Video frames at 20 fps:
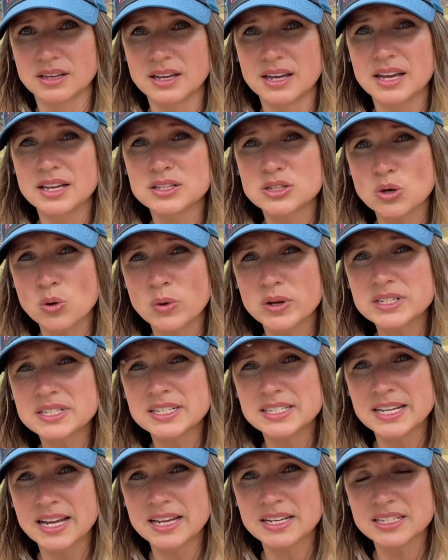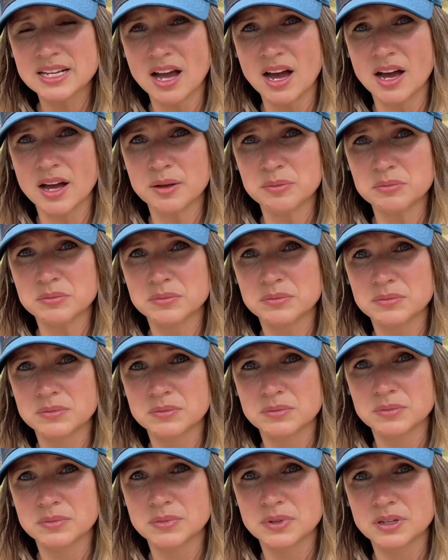It's going to take time.
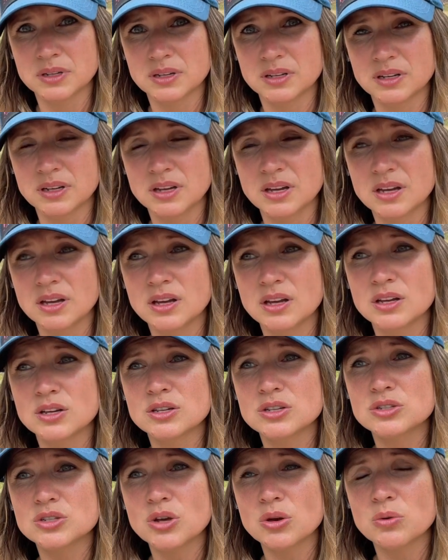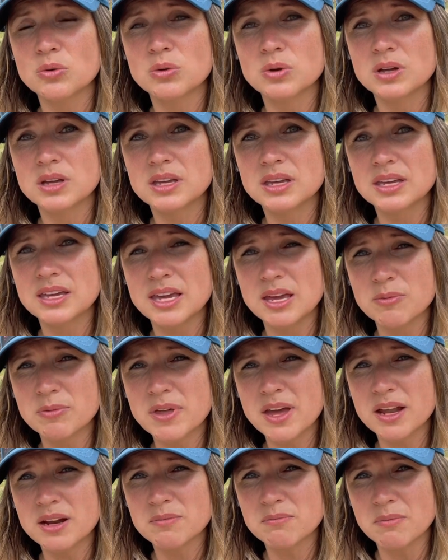So keep
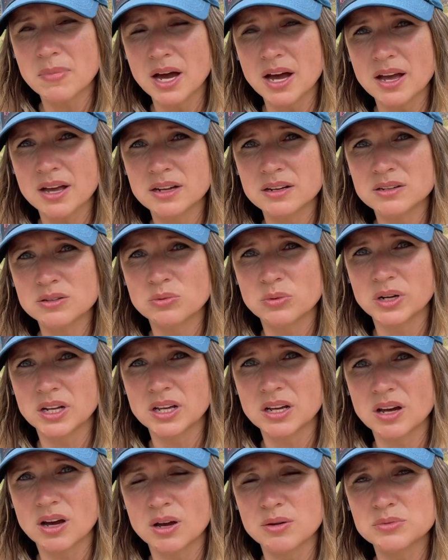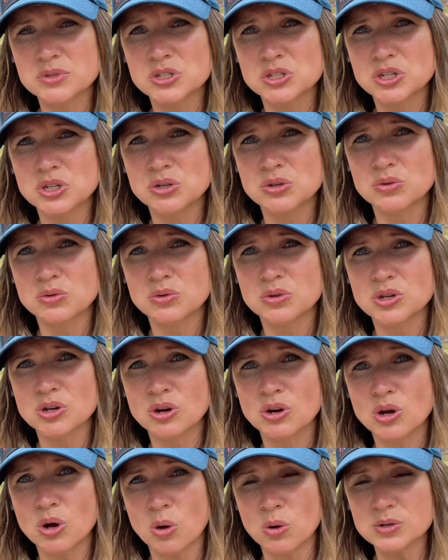that in mind when it comes to your
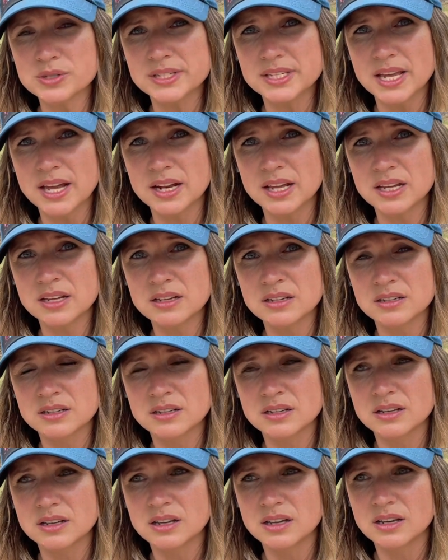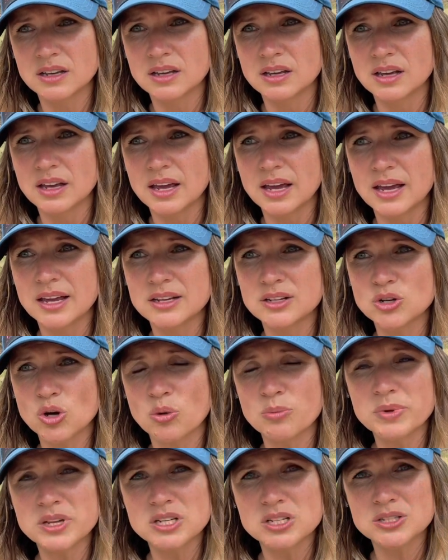goal setting and
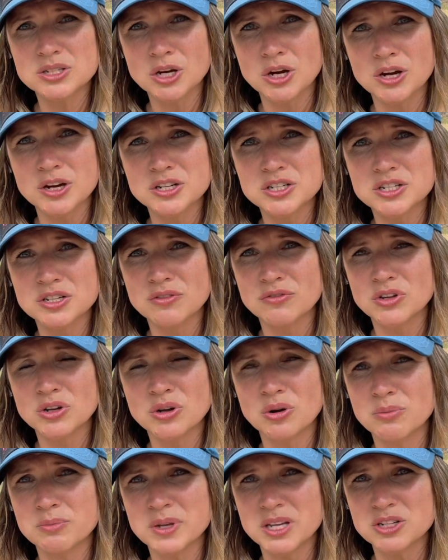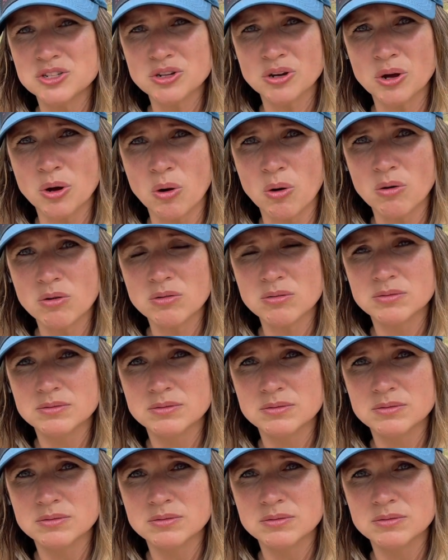don't be discouraged if you don't meet your goal